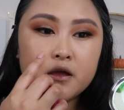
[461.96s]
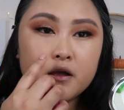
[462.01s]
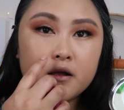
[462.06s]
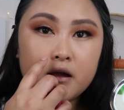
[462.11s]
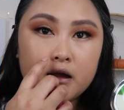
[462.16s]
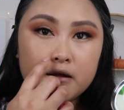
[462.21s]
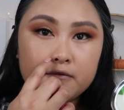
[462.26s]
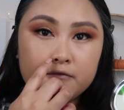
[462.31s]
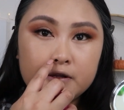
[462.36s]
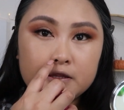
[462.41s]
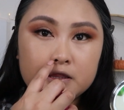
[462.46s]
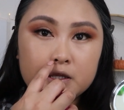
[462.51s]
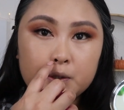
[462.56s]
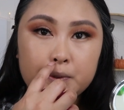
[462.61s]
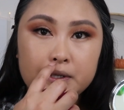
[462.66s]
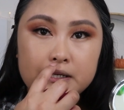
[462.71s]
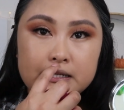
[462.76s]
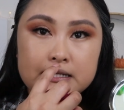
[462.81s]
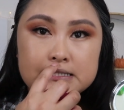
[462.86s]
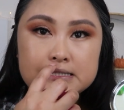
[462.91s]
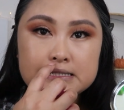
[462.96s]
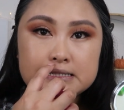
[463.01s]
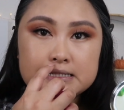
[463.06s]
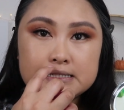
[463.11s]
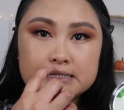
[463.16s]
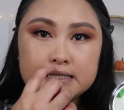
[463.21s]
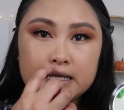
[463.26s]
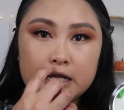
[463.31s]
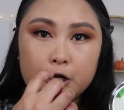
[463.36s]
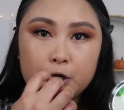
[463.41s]
covering the redness in
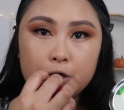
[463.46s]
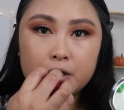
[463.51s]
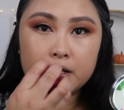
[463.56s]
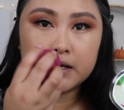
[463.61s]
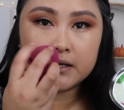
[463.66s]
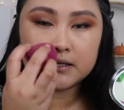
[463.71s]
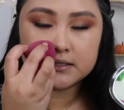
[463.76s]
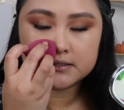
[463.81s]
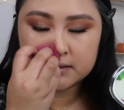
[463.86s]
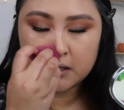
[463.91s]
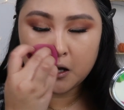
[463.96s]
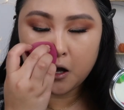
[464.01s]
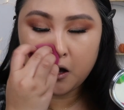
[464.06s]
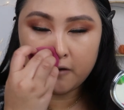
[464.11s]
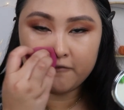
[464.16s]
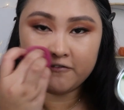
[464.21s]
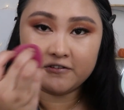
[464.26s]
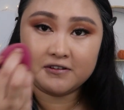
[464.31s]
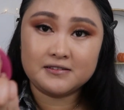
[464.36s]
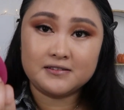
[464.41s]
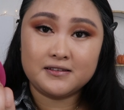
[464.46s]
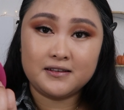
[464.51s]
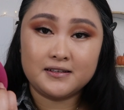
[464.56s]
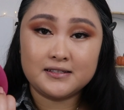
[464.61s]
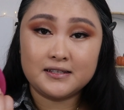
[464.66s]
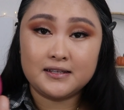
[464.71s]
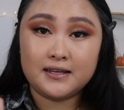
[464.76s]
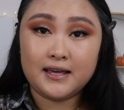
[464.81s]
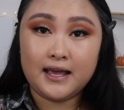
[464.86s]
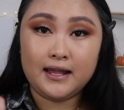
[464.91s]
this area, obviously
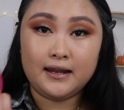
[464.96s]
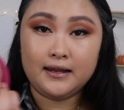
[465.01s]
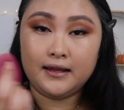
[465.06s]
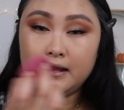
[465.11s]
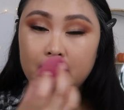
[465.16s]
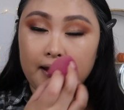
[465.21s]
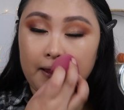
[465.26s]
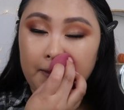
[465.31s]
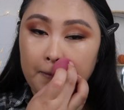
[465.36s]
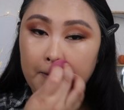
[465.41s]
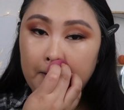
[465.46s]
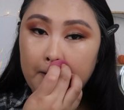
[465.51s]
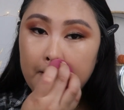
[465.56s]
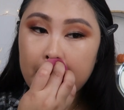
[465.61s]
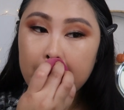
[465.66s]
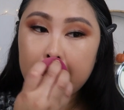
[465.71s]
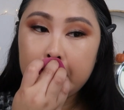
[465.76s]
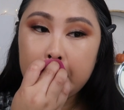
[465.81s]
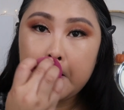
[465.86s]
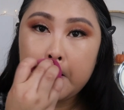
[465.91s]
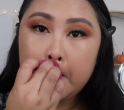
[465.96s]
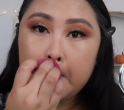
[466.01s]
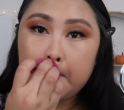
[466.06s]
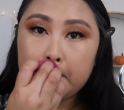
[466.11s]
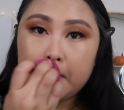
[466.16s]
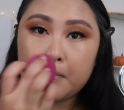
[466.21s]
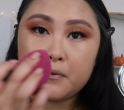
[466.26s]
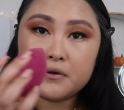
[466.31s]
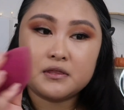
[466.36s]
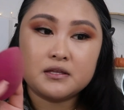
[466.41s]
because it can't get in there.
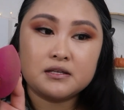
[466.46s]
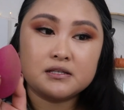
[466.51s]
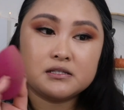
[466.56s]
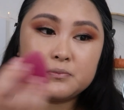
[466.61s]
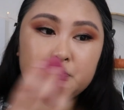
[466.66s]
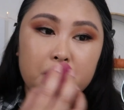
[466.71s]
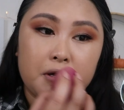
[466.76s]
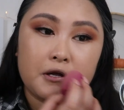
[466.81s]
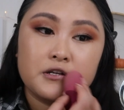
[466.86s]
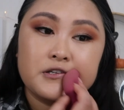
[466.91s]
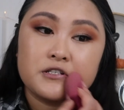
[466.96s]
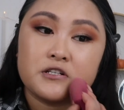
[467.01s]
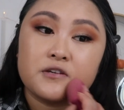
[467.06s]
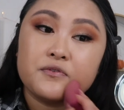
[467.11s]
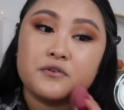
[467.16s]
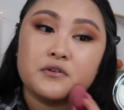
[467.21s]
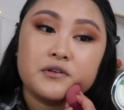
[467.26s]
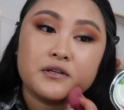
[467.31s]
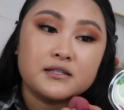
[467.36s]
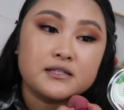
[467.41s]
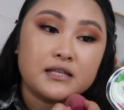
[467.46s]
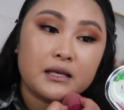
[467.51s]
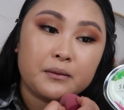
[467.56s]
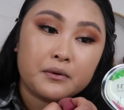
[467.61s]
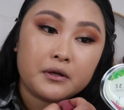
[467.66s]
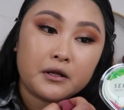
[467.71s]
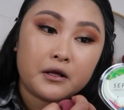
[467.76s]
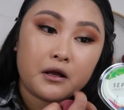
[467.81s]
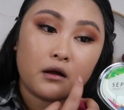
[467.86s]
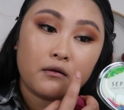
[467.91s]
But with this sponge, I feel like it's
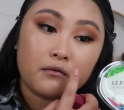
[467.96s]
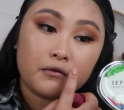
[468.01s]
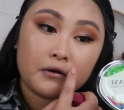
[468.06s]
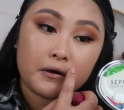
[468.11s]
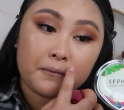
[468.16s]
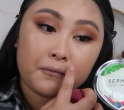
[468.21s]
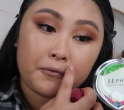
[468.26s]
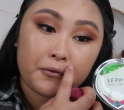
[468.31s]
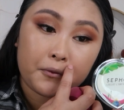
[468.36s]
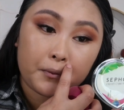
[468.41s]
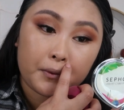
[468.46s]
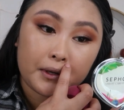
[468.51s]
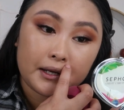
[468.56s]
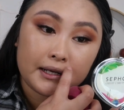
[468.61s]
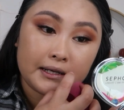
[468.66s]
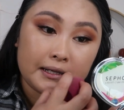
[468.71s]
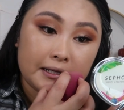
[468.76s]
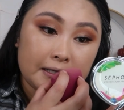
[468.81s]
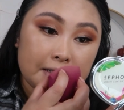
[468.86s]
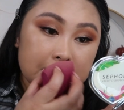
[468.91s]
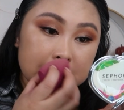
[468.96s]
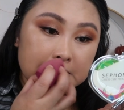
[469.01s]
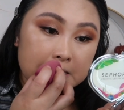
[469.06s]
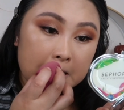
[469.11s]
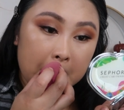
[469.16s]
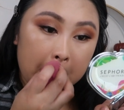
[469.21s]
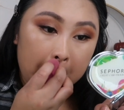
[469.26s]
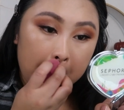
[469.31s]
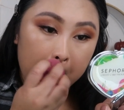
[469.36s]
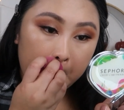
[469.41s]
able to cover up the redness
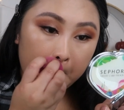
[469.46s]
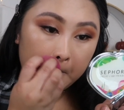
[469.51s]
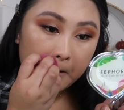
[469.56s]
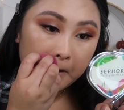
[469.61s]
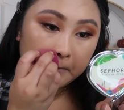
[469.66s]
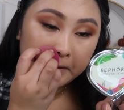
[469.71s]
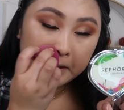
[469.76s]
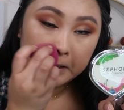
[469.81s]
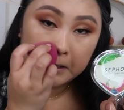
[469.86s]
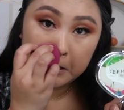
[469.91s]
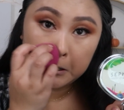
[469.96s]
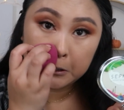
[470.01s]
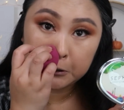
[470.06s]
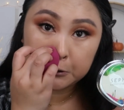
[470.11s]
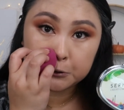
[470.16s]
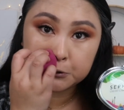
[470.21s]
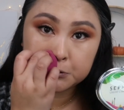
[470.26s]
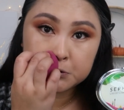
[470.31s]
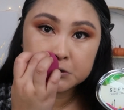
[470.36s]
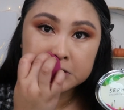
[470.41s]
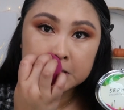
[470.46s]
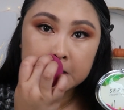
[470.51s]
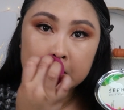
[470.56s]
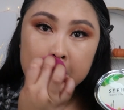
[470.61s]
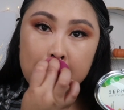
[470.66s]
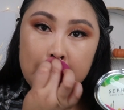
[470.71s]
around my nose.